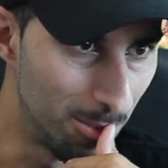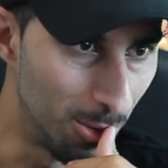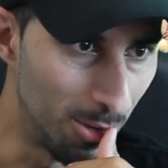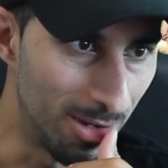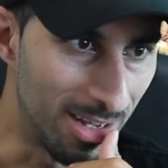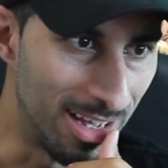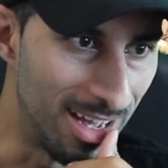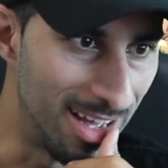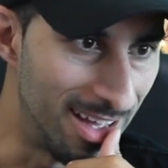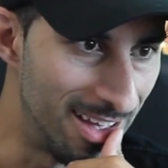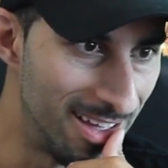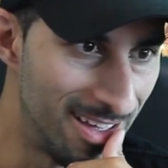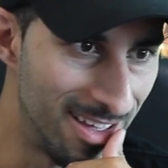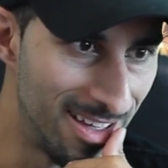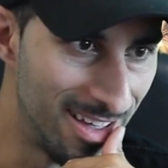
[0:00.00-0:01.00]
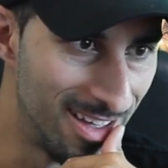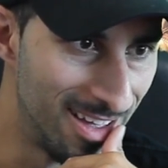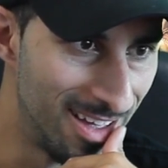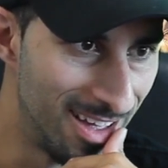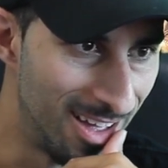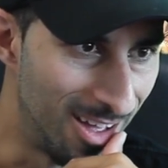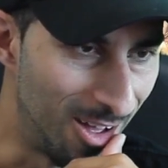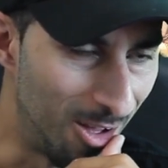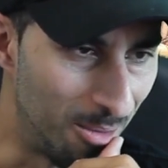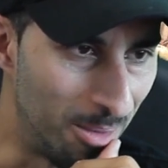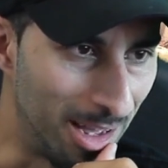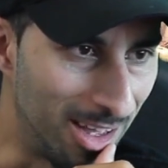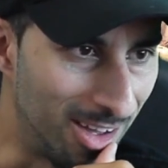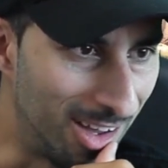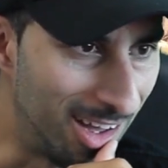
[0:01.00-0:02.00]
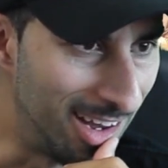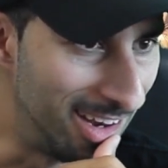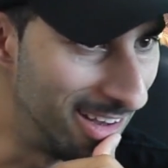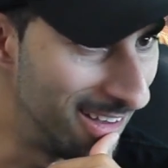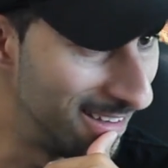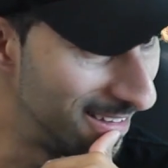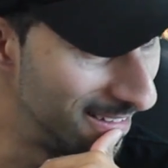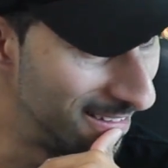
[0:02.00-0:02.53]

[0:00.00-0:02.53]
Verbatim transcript: Poor guy. Oh my God.